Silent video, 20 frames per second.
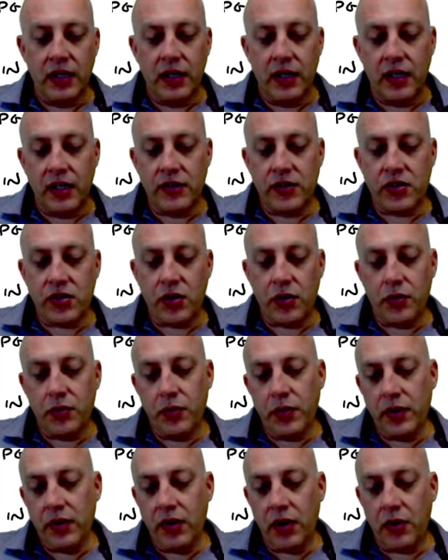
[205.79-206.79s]
And so,
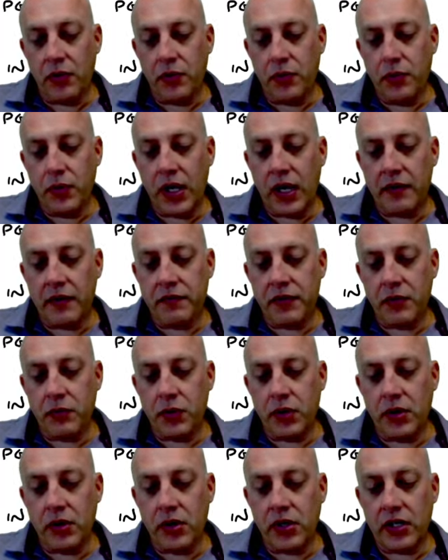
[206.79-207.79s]
we often
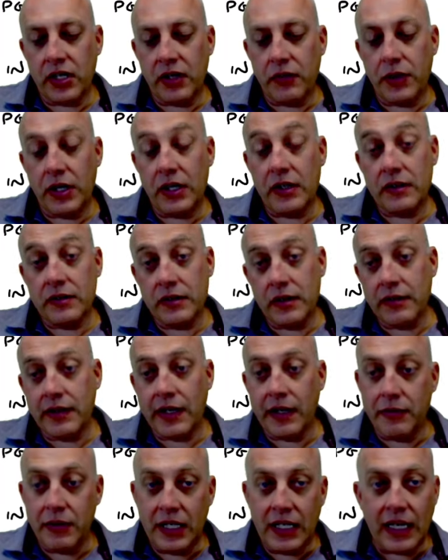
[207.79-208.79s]
will look at, well, okay,
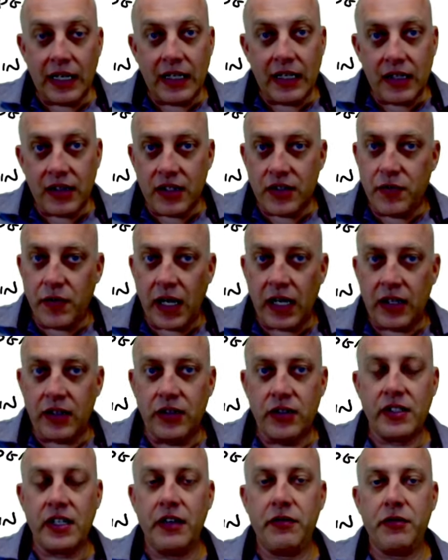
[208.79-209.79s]
we can't get this factor of
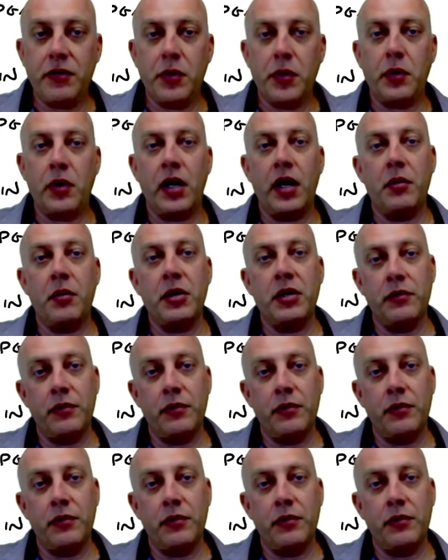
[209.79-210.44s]
safety requirement.